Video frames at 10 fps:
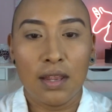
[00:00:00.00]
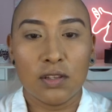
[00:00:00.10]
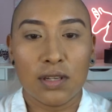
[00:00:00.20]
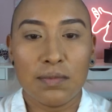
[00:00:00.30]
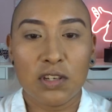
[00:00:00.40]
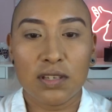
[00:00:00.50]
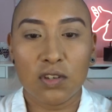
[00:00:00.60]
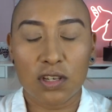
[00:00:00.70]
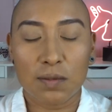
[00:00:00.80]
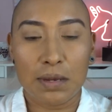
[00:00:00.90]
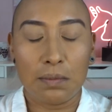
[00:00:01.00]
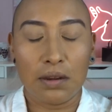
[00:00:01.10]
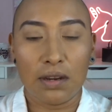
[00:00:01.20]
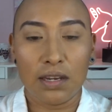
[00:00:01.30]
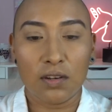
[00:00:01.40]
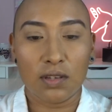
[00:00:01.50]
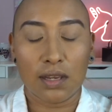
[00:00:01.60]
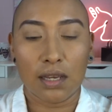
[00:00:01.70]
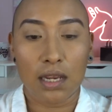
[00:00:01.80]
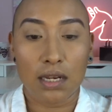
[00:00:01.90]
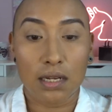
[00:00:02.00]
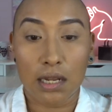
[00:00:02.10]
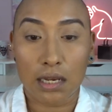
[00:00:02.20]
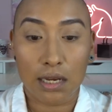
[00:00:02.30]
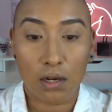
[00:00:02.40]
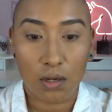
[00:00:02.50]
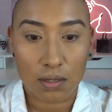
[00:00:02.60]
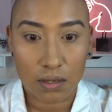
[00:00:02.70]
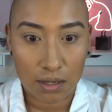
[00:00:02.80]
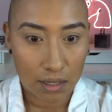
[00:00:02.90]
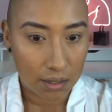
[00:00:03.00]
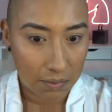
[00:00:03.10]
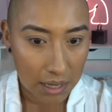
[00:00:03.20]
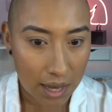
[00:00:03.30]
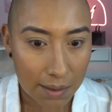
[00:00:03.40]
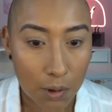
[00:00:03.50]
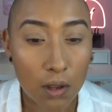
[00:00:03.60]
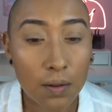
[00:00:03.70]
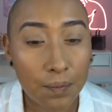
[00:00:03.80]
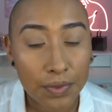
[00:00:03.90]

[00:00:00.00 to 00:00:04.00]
So let me just adjust my mirror here so I can kind of like get a good look at my eyeball,